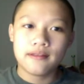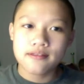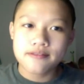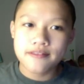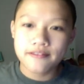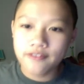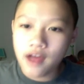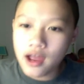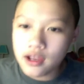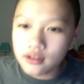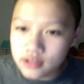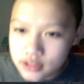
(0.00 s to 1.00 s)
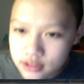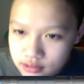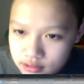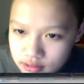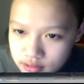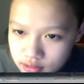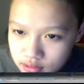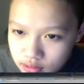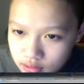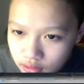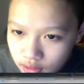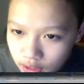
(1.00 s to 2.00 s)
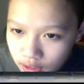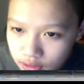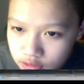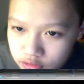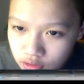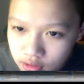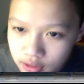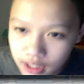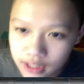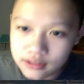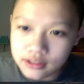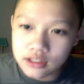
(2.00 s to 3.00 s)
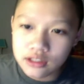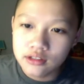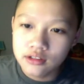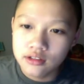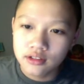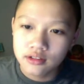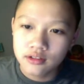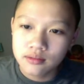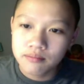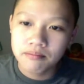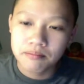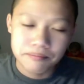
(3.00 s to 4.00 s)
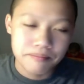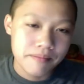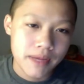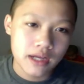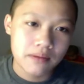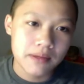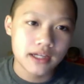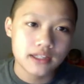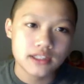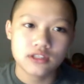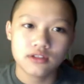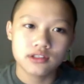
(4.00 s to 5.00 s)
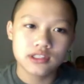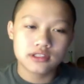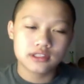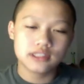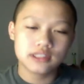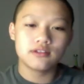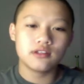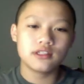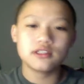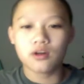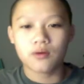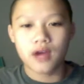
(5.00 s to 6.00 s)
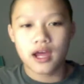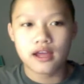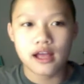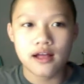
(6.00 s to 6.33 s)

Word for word: The file is 118 megabytes, so it's it's okay.